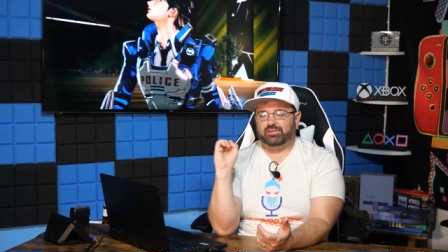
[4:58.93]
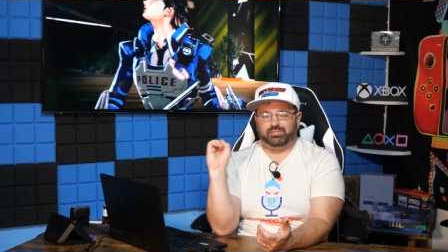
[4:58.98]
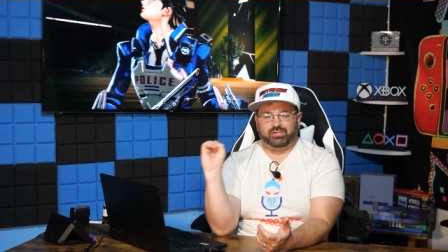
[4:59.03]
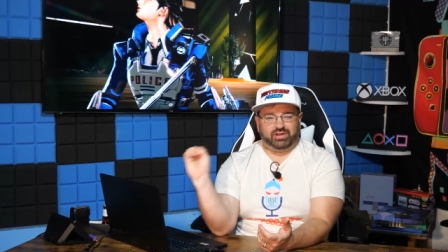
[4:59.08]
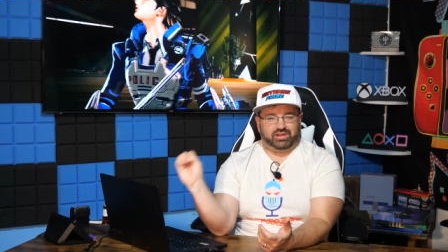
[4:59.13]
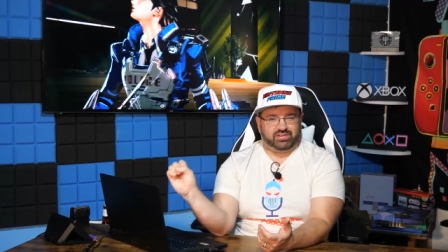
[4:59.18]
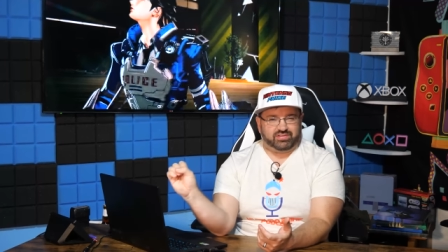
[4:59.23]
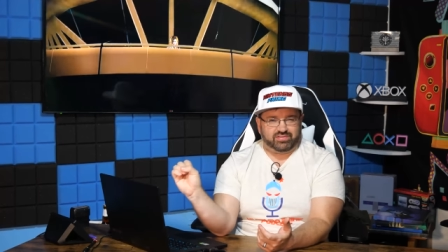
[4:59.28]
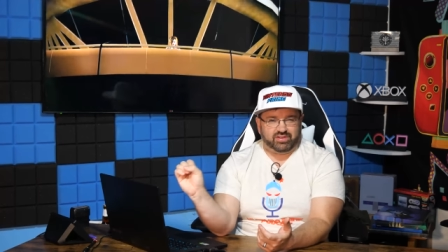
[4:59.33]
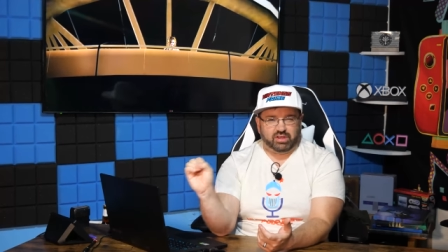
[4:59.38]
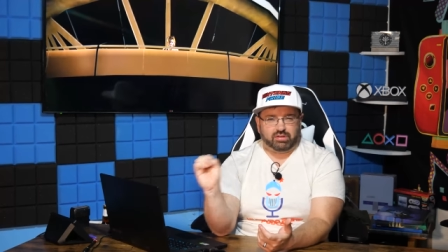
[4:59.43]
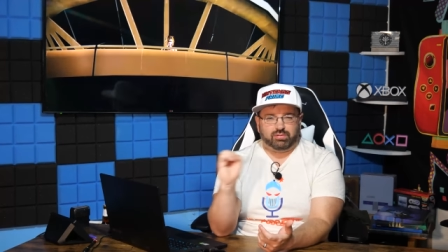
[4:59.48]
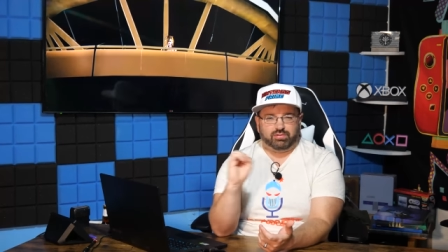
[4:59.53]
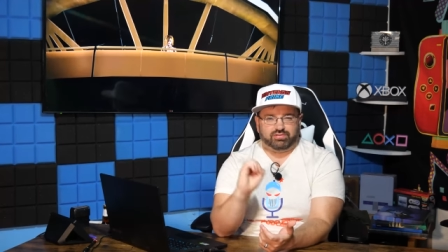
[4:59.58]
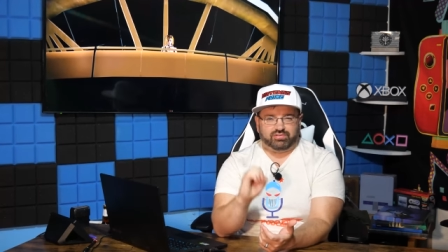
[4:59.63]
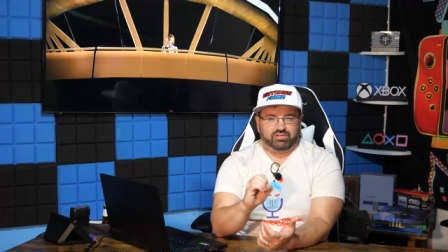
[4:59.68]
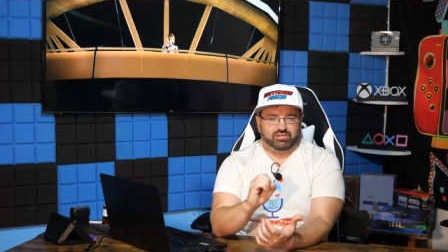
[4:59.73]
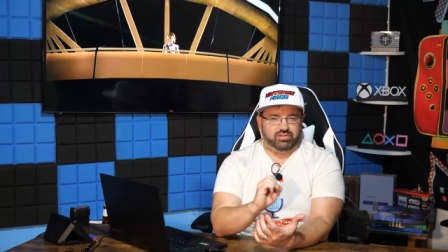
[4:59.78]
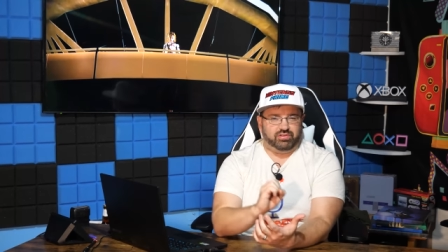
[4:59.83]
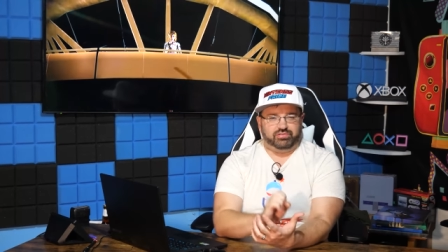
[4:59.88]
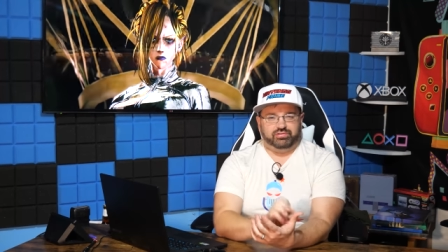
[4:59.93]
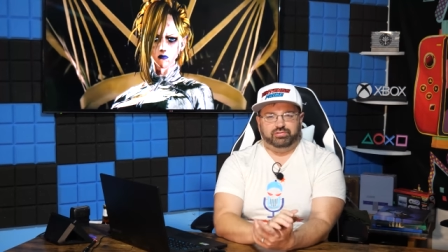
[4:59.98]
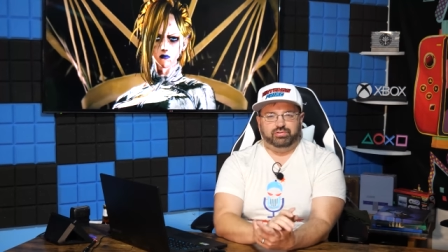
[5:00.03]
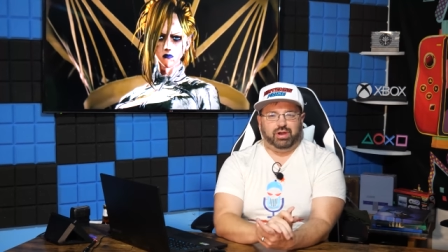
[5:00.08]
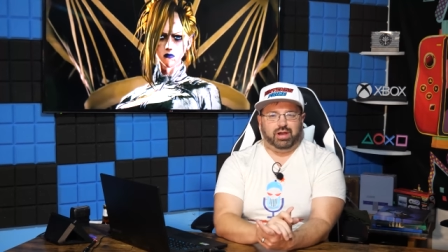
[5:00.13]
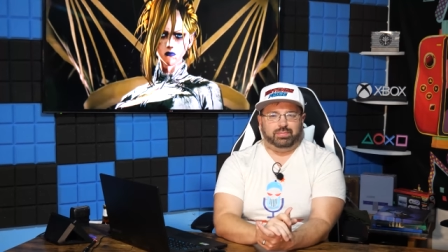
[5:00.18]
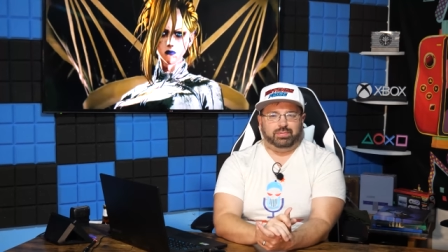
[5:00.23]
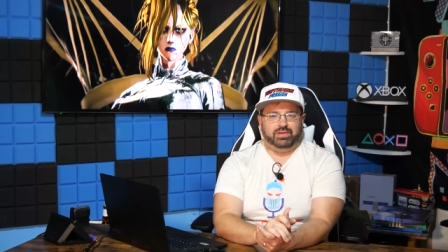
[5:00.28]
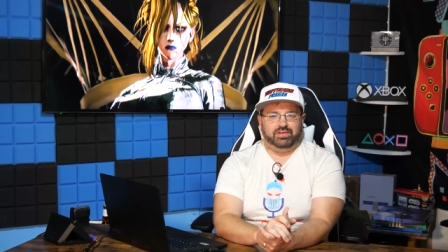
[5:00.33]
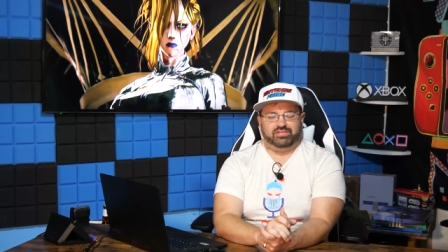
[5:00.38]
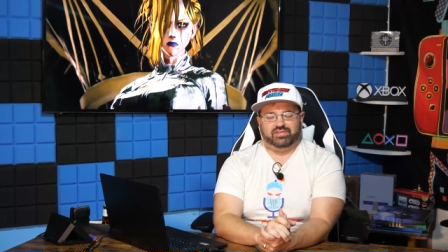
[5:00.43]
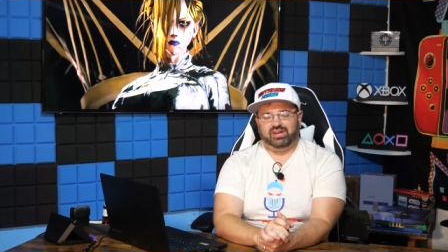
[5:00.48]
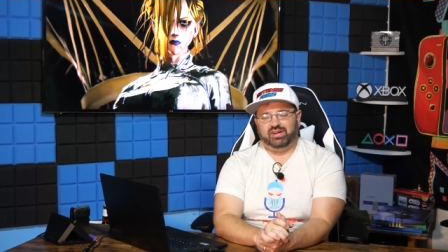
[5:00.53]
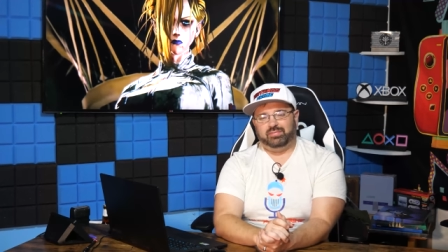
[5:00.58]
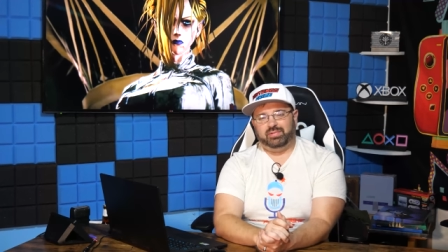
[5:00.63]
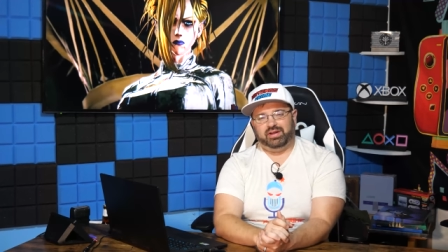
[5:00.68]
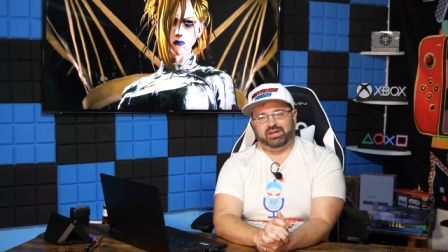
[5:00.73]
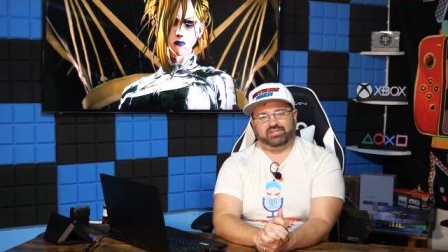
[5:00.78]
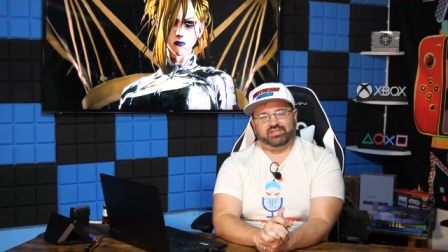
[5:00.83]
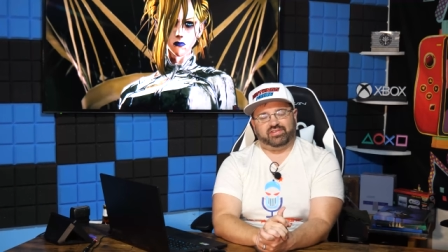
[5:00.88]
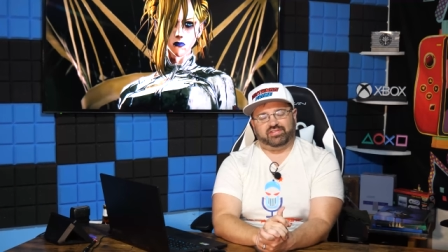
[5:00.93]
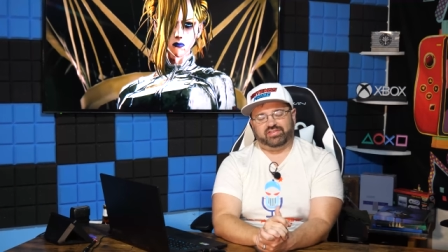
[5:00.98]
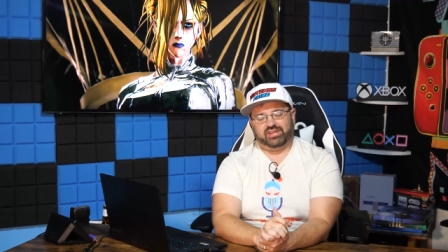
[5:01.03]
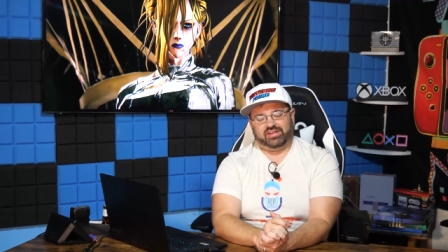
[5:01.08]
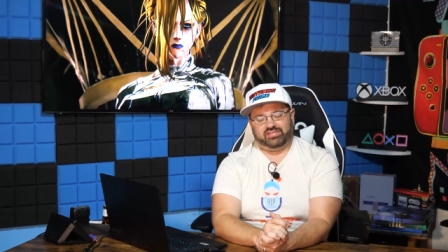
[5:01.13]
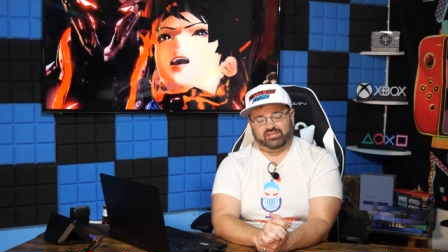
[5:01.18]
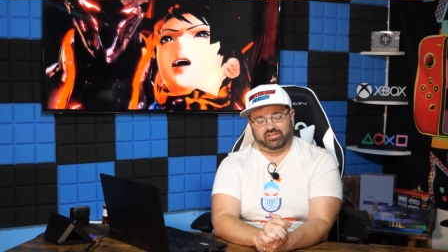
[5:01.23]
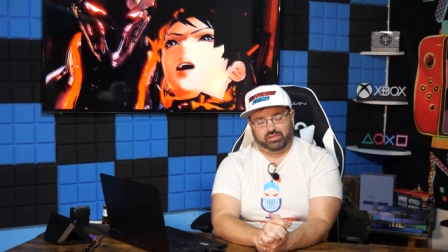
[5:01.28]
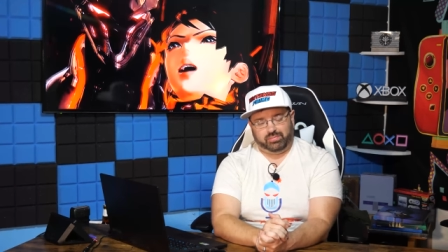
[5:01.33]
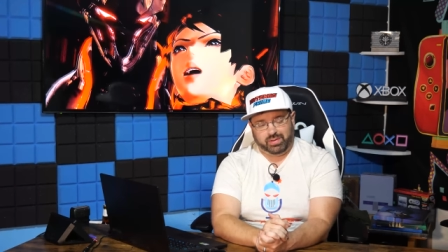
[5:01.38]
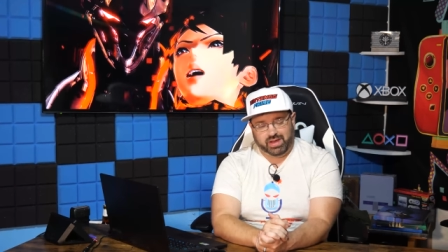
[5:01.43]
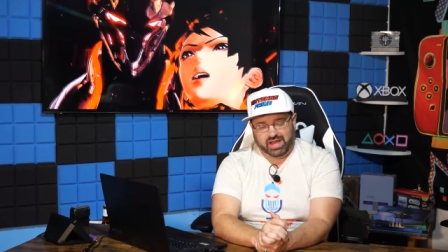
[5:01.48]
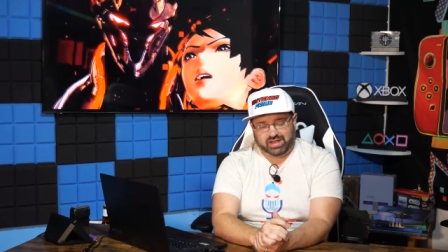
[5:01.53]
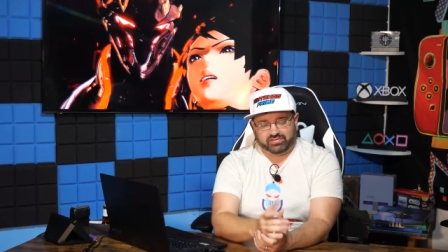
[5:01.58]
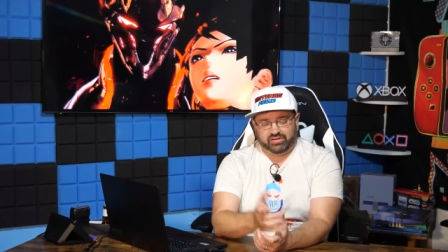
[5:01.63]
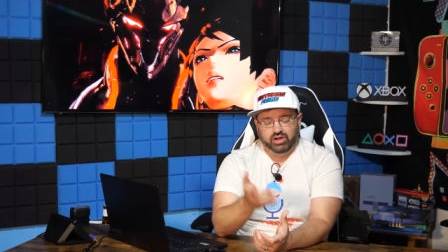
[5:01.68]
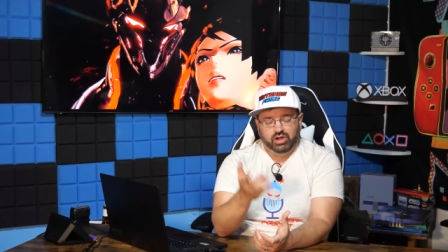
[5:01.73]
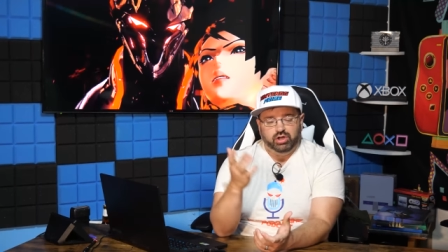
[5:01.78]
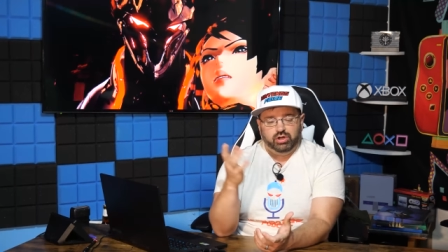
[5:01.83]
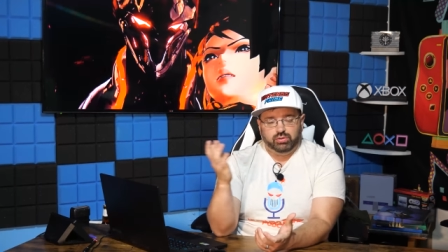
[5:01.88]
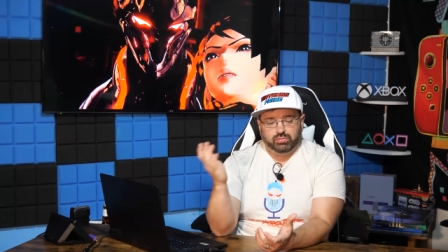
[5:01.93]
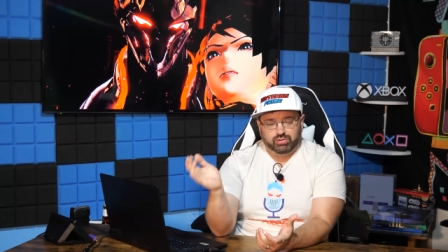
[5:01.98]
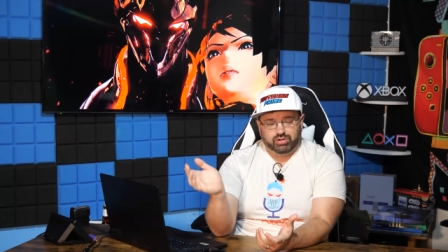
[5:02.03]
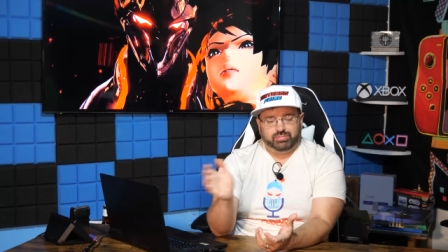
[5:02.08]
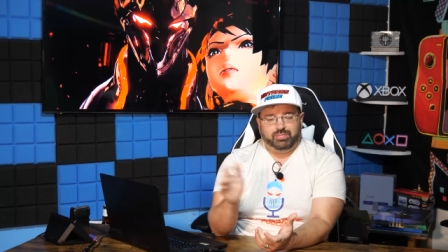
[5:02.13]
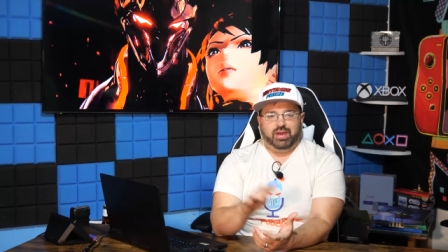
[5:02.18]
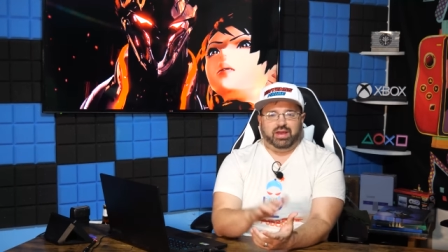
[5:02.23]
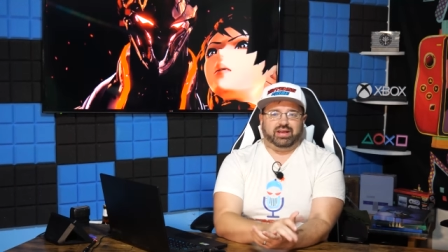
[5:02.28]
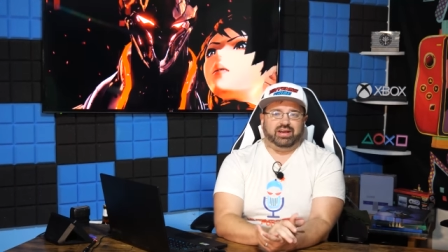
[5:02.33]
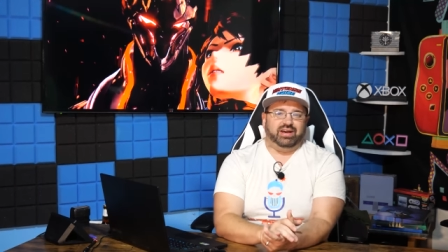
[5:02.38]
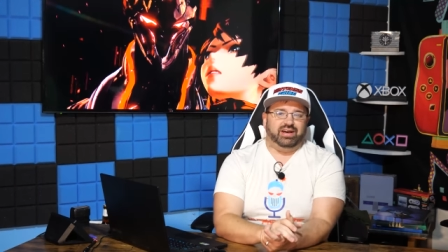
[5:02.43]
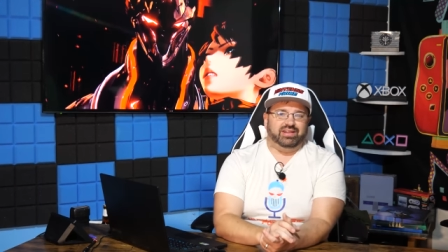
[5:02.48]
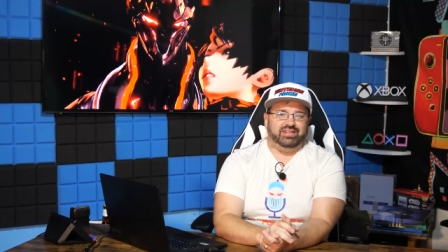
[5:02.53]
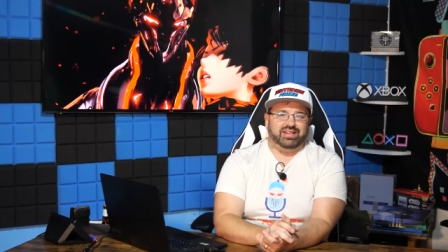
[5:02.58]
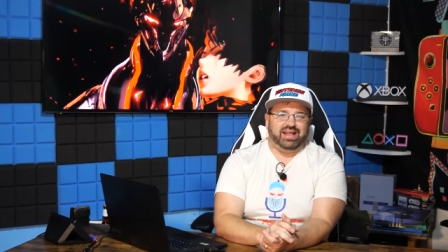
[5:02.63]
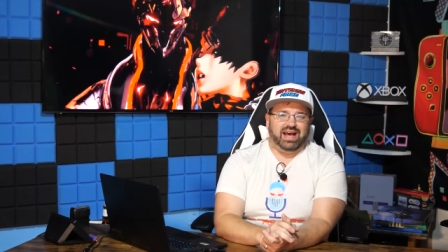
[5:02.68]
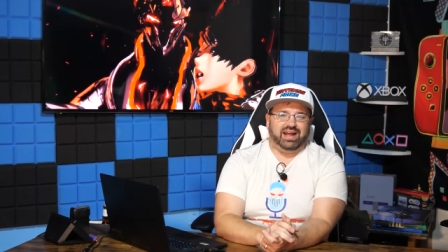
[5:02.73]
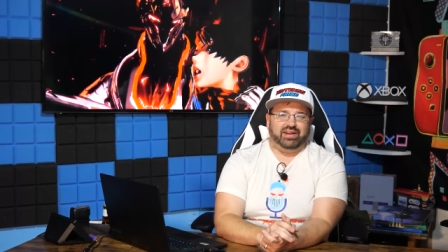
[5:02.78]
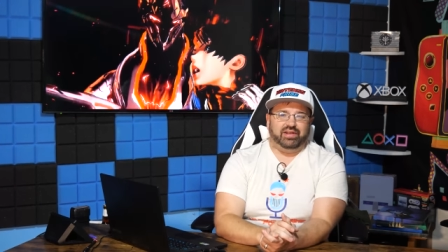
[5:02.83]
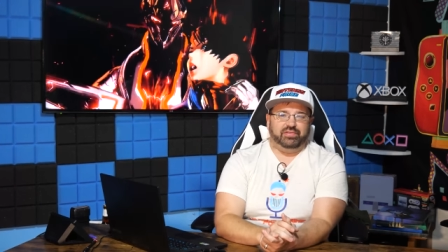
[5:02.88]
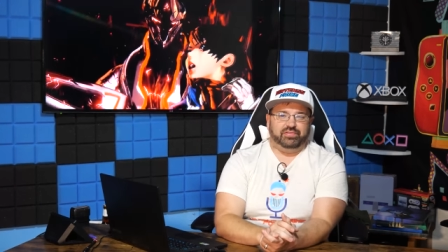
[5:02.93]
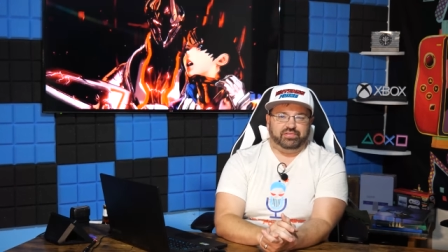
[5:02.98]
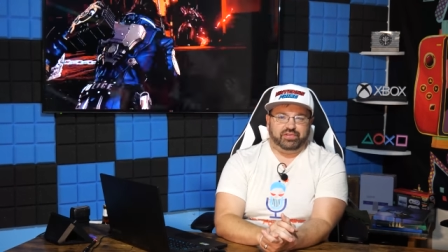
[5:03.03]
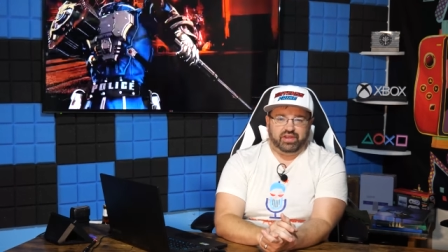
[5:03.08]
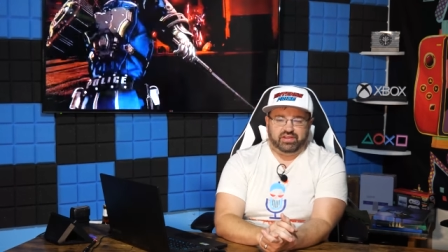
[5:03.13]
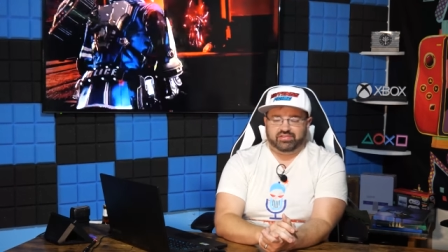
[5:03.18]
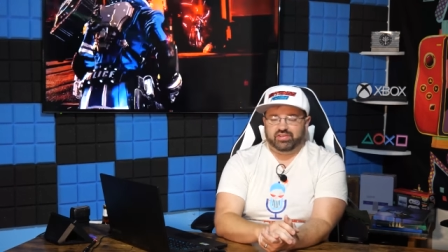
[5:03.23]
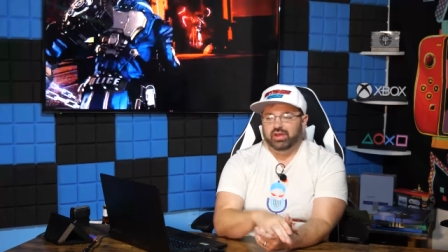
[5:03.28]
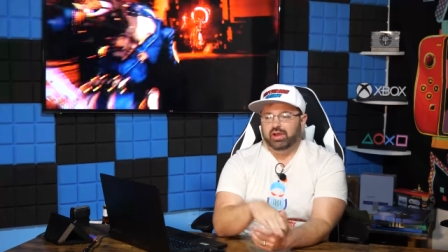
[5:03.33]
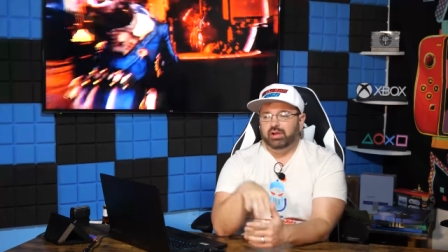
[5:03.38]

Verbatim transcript: so bringing sequels to those new I Ps that have been a success in the past would make a lot of sense.